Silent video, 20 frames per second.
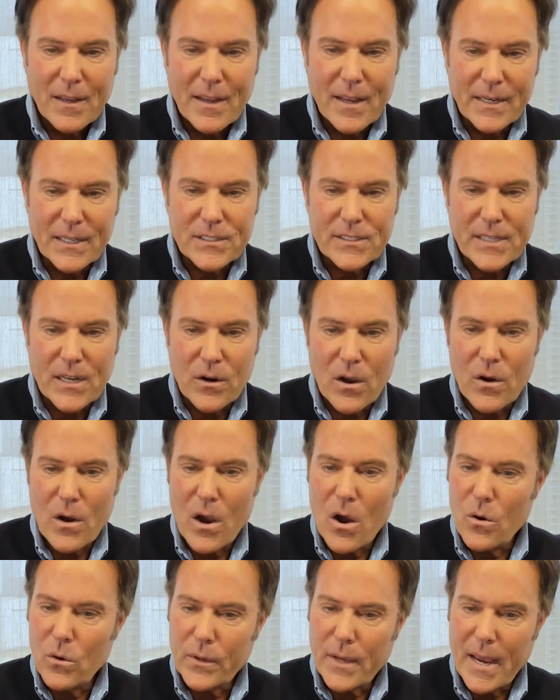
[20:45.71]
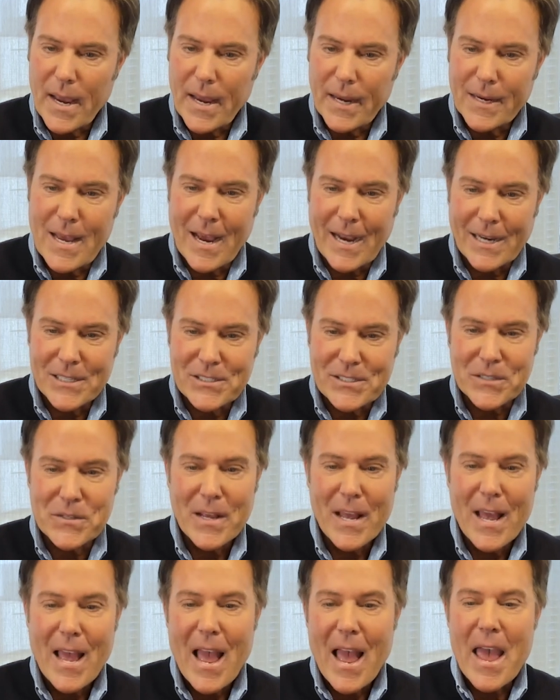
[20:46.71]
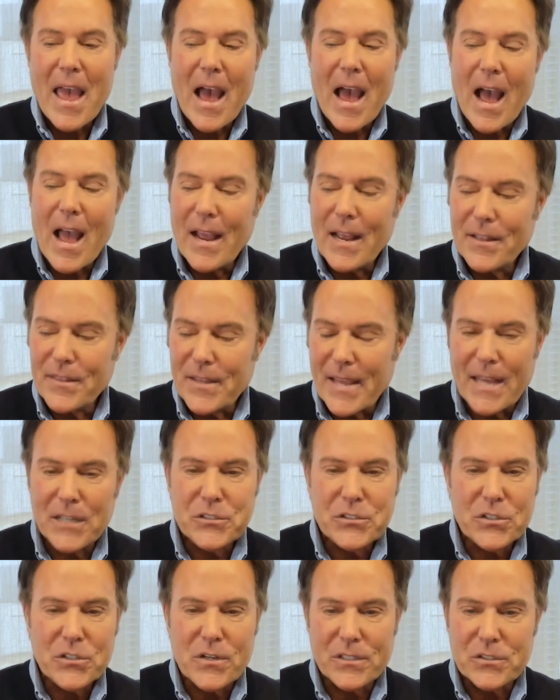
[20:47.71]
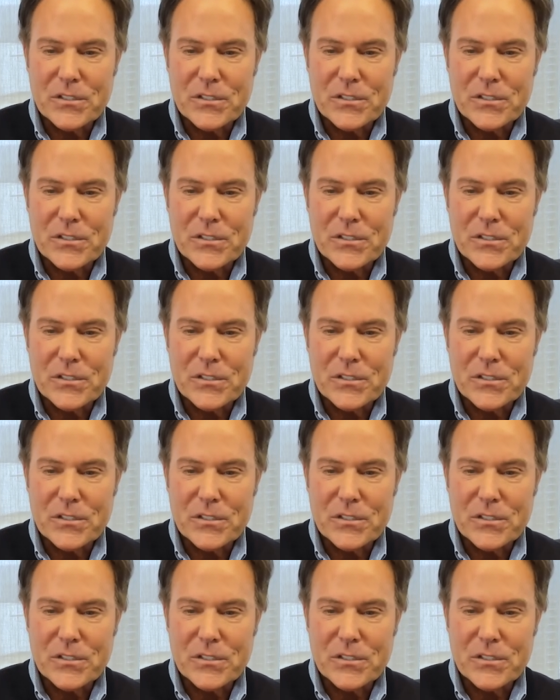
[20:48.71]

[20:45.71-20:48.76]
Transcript: And he said, Oh, oh okay. I said, The answer